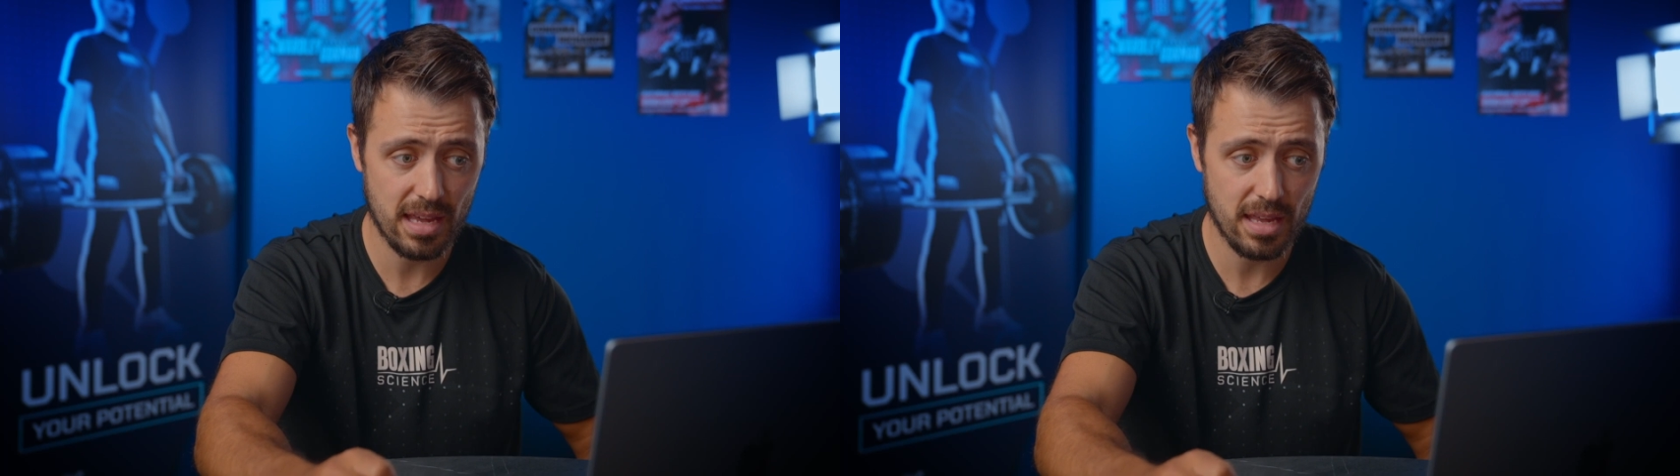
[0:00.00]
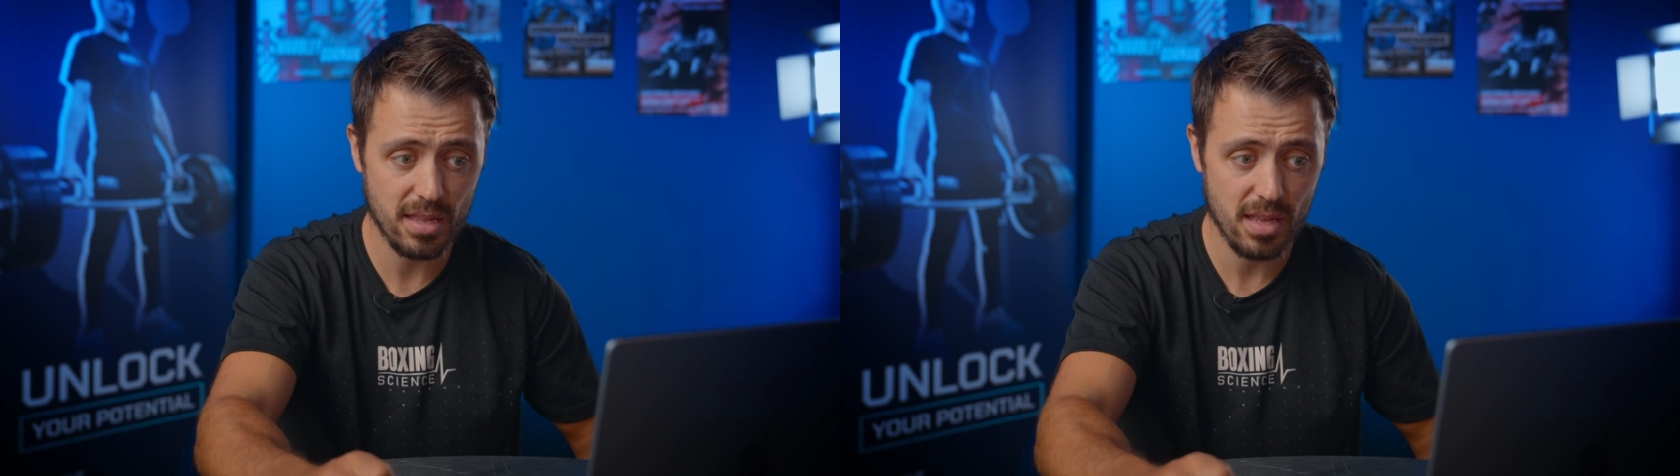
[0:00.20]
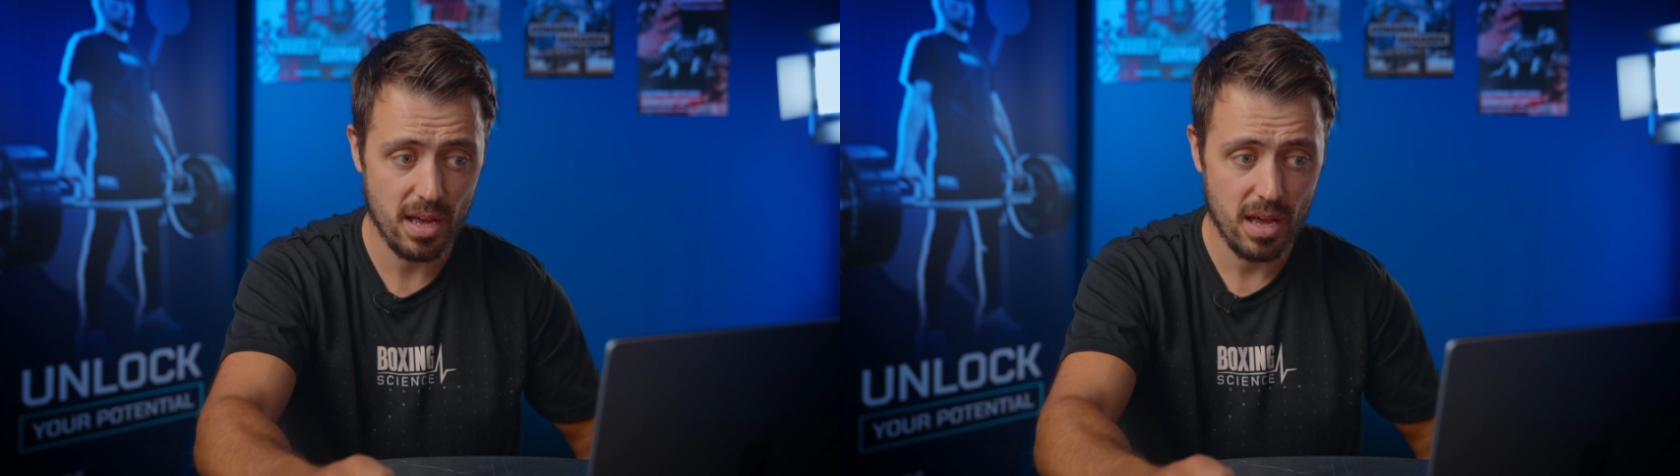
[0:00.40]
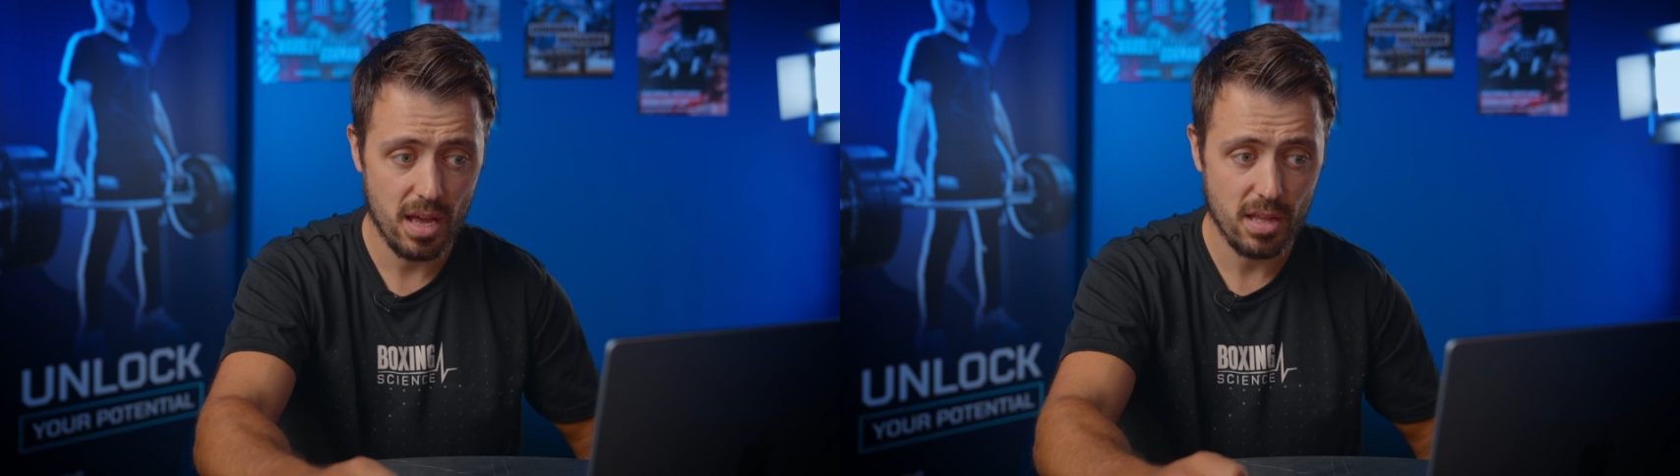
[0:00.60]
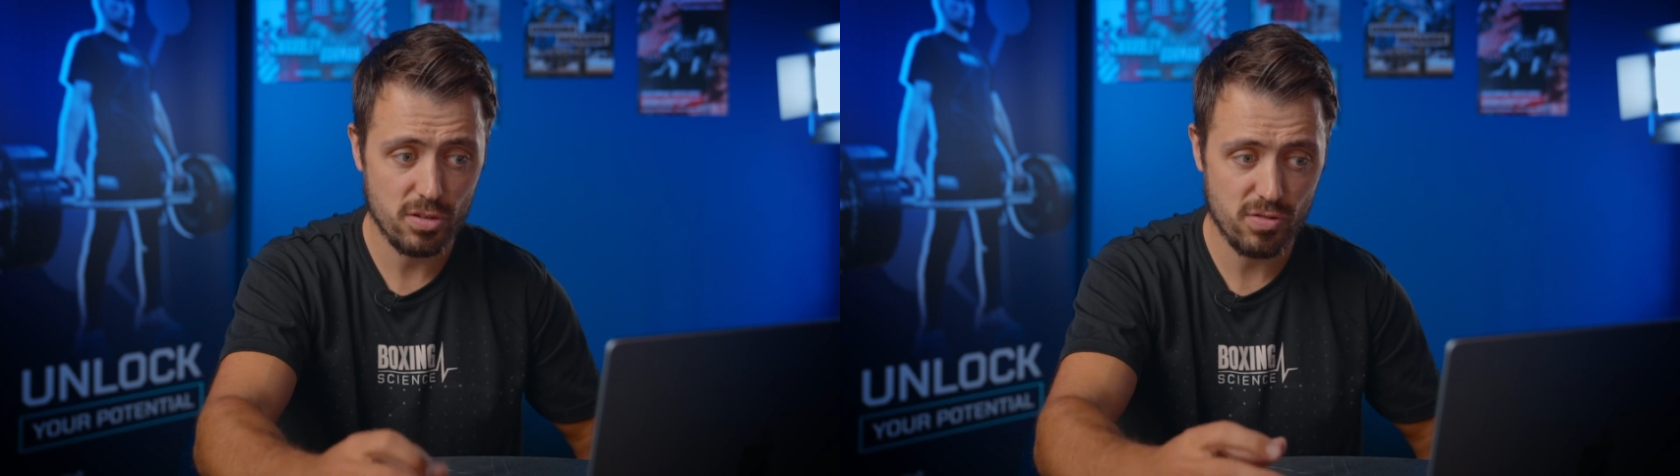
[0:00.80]
these
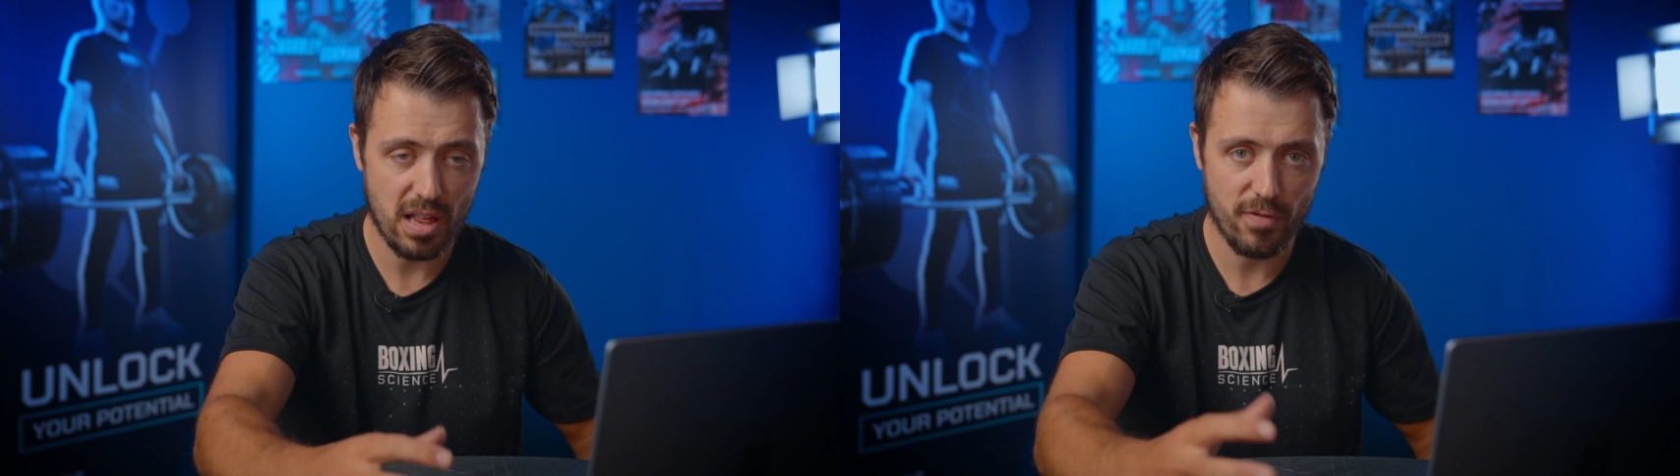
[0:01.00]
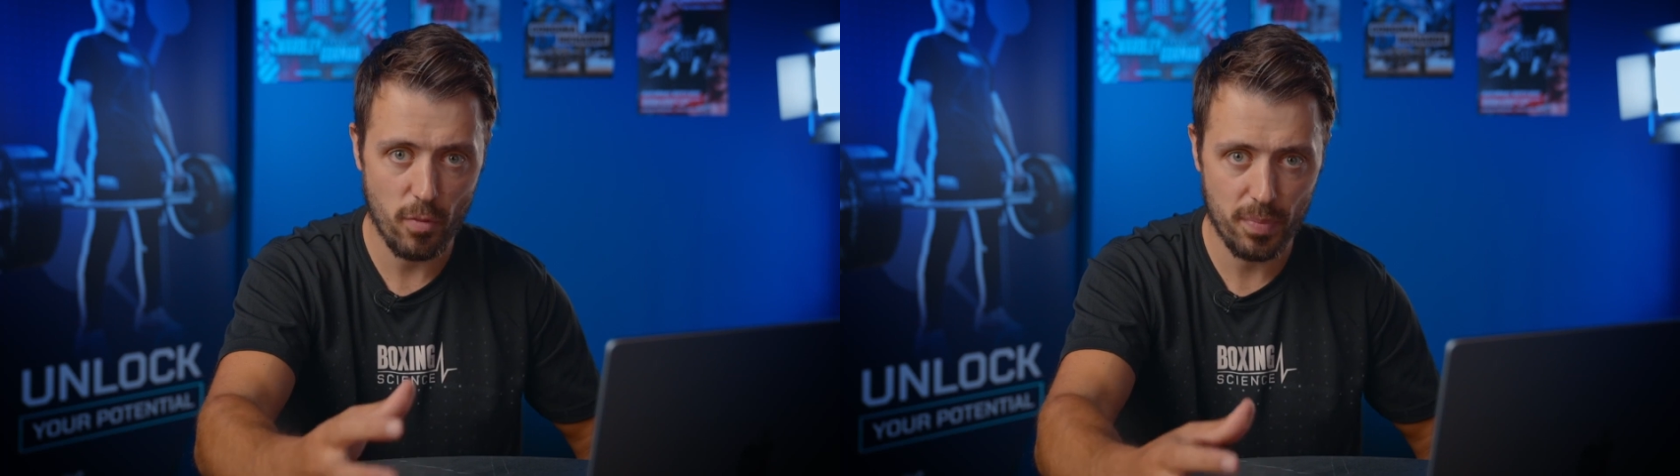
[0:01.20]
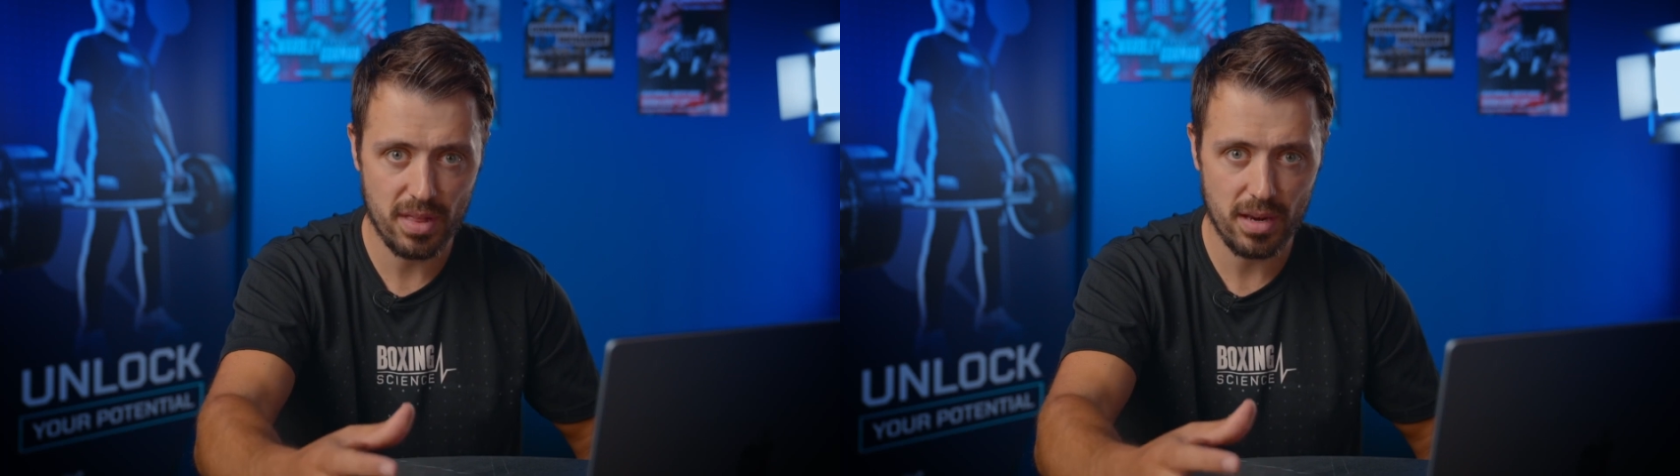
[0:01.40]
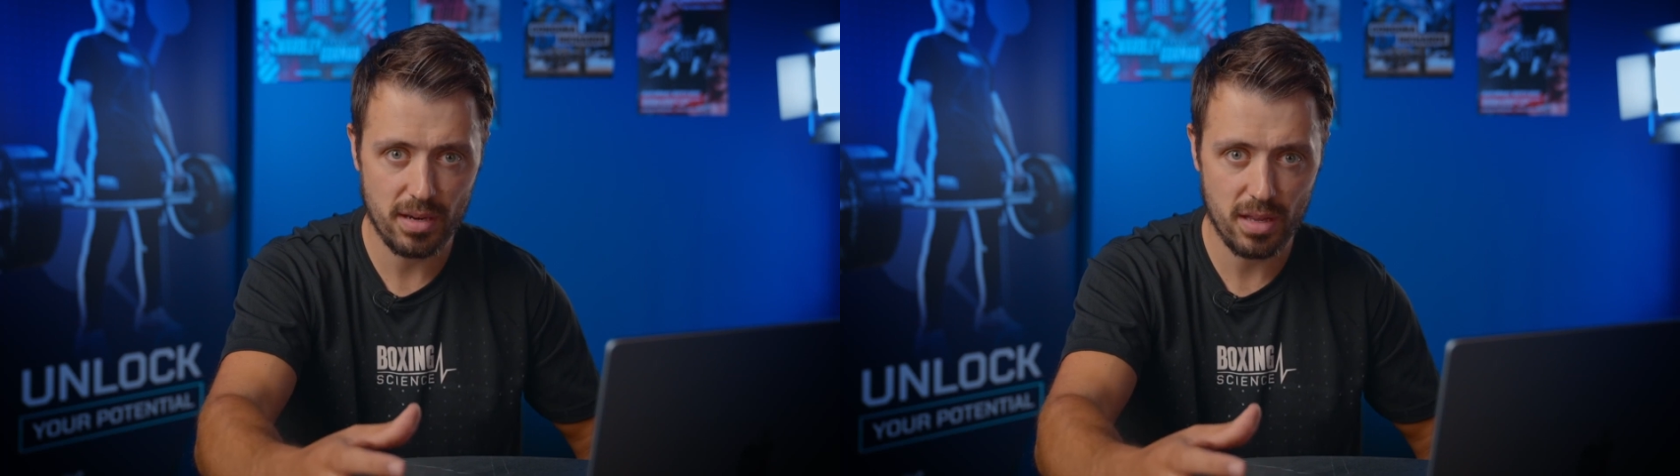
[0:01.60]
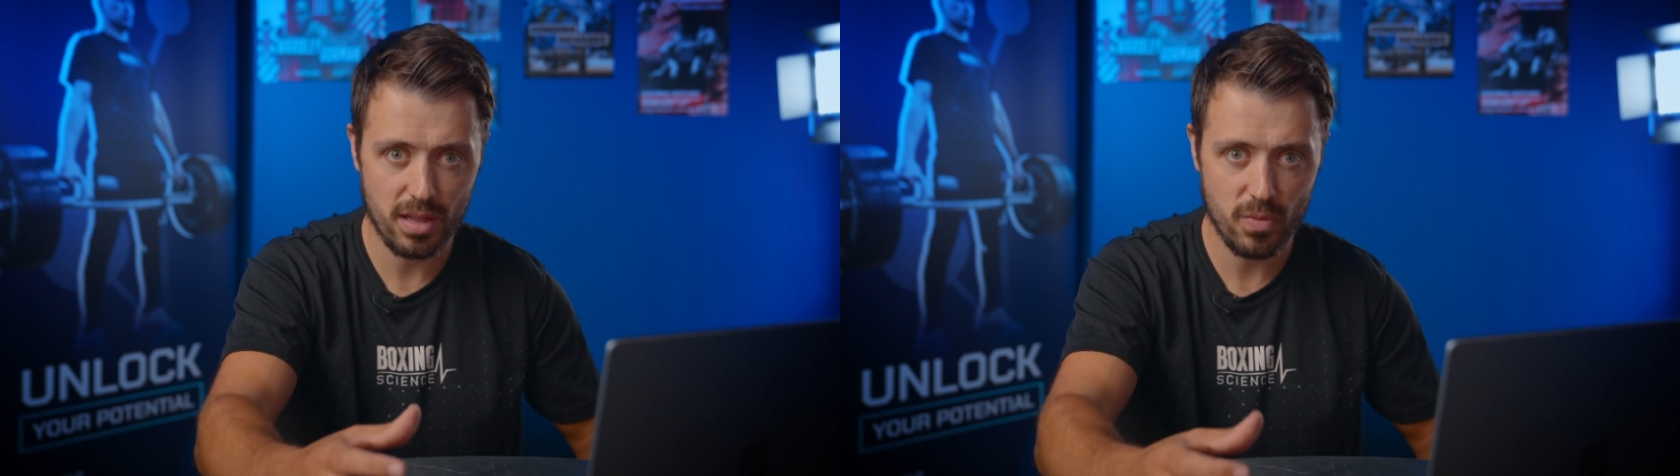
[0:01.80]
stressful
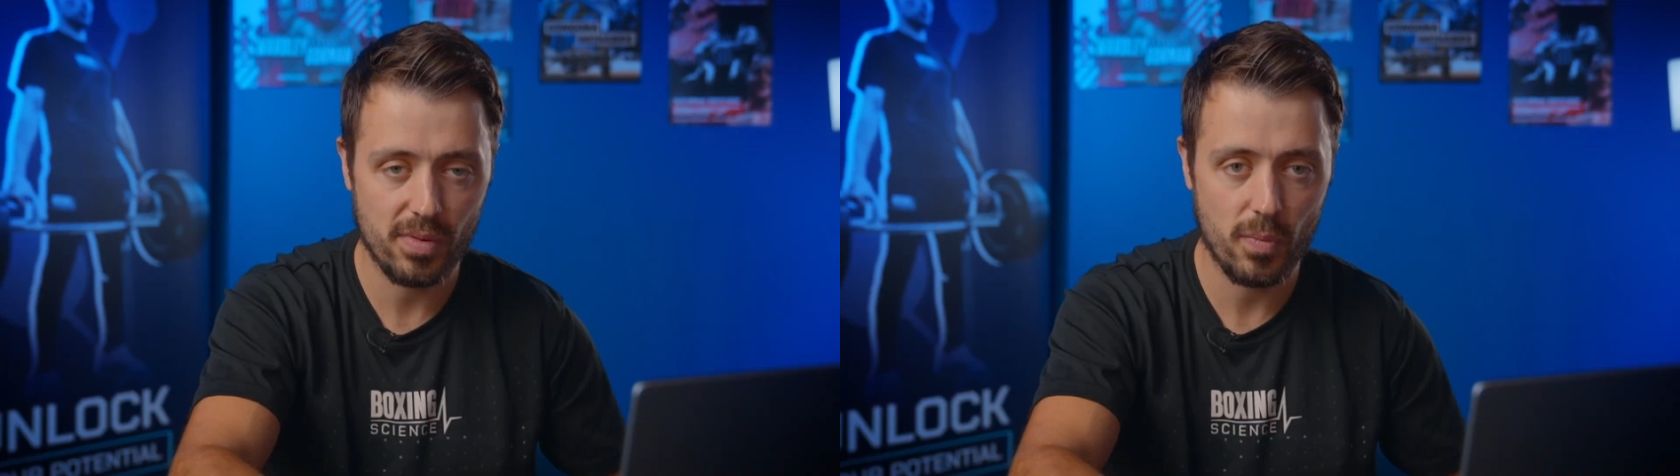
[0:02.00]
positions